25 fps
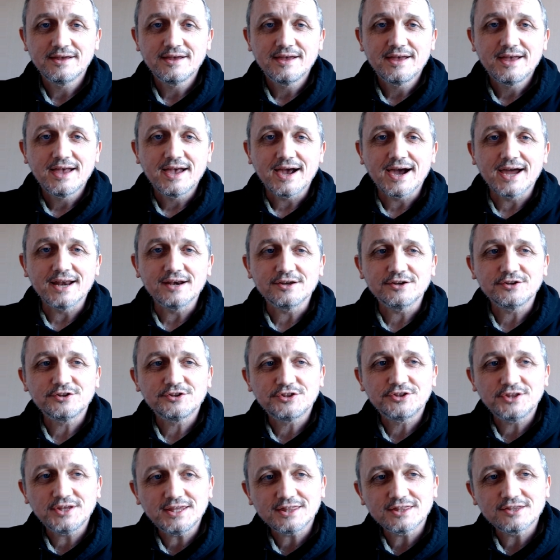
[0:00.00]
And I
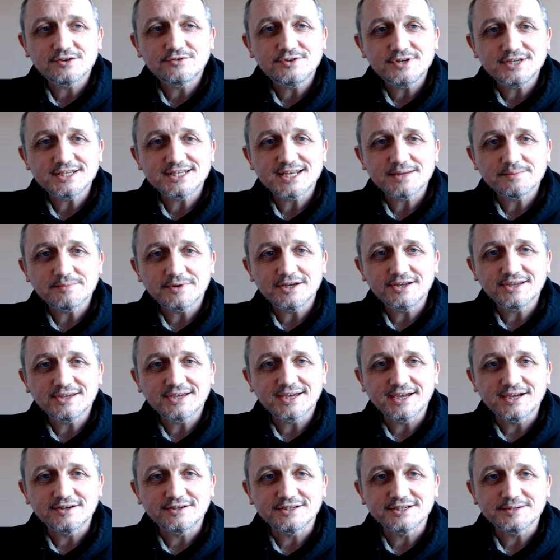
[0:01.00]
think the reason I'm okay
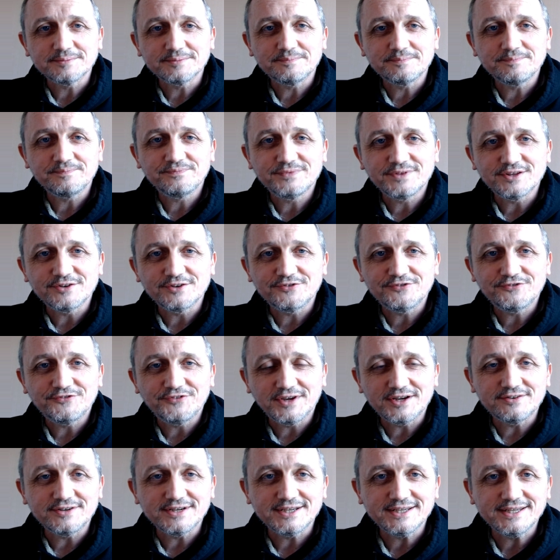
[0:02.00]
on a
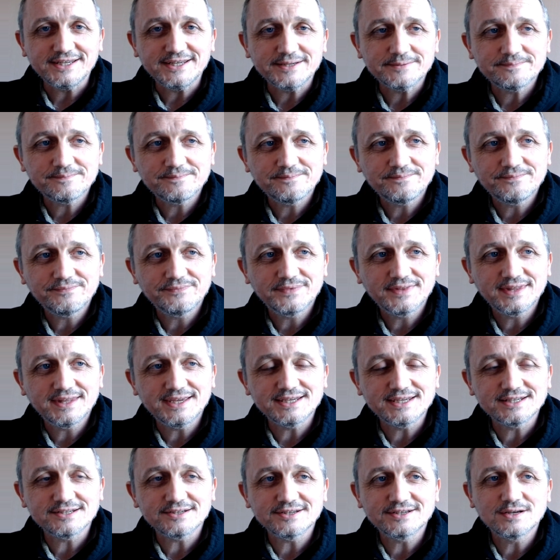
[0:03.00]
ferry
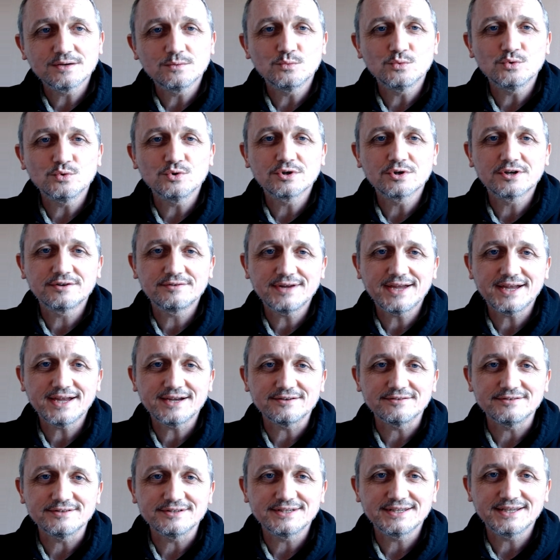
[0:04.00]
is I can walk
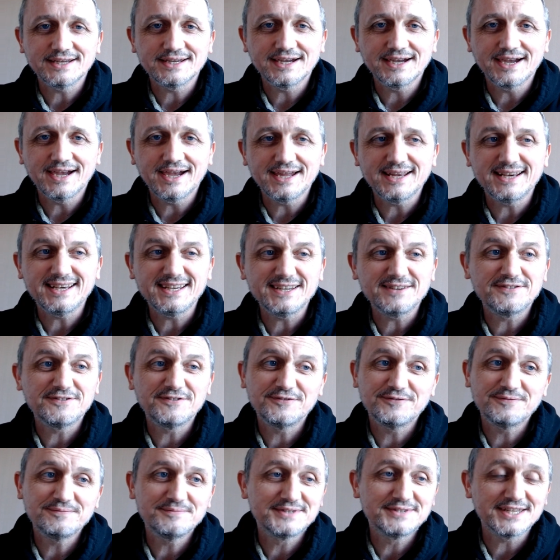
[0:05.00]
around, and if
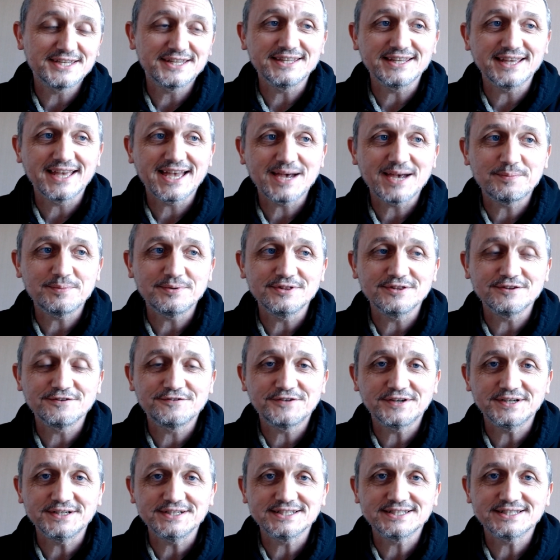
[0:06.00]
something happened, the
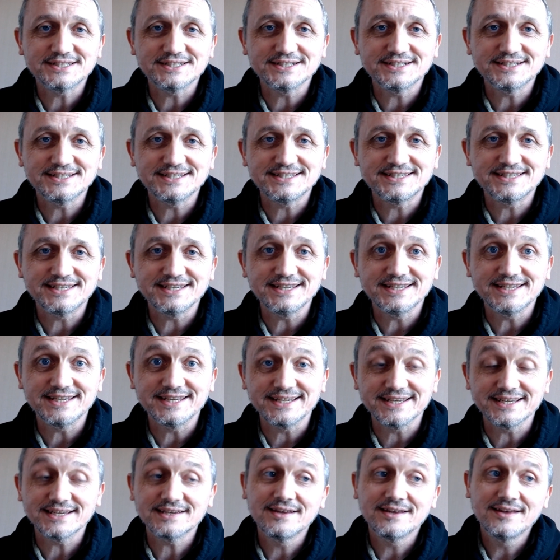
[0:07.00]
ferry started
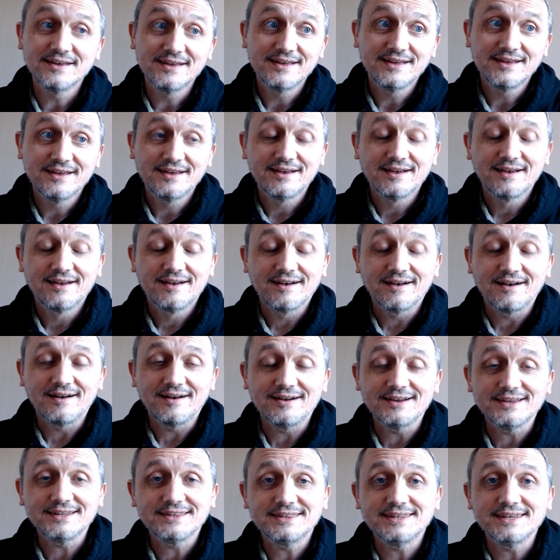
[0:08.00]
sinking,
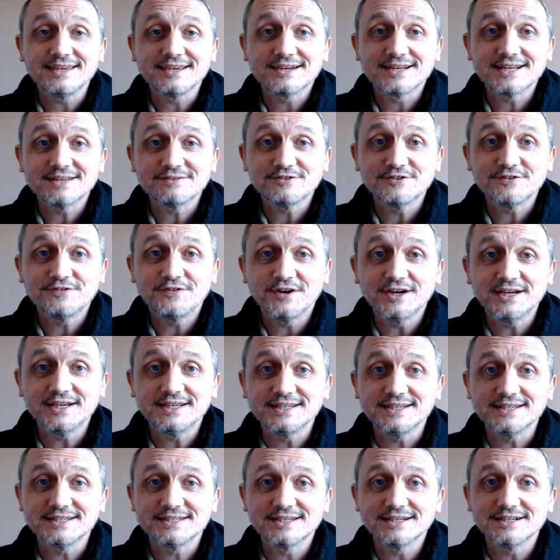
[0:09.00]
I think I'd have a
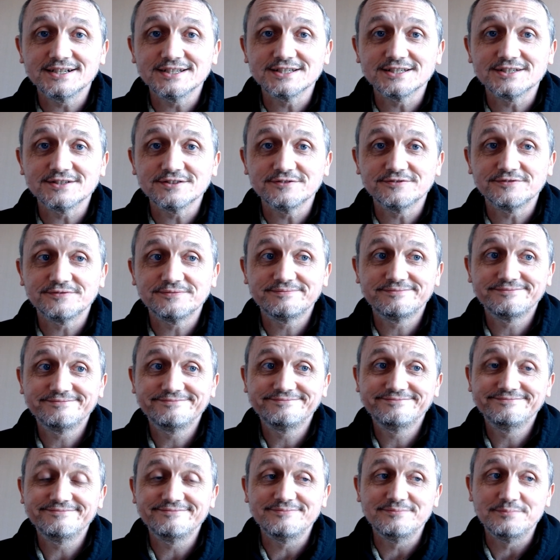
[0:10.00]
fighting chance of
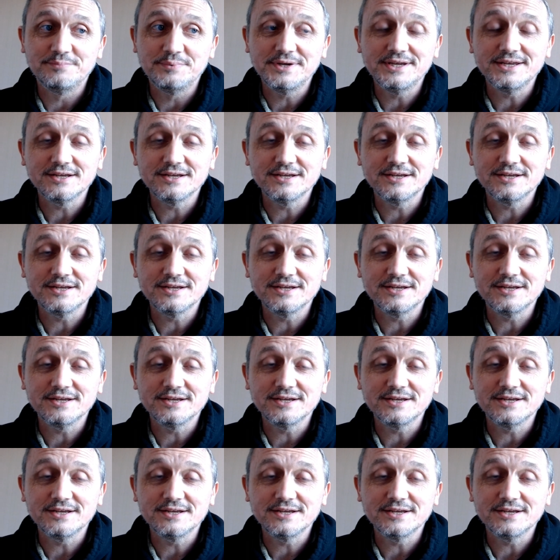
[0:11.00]
being all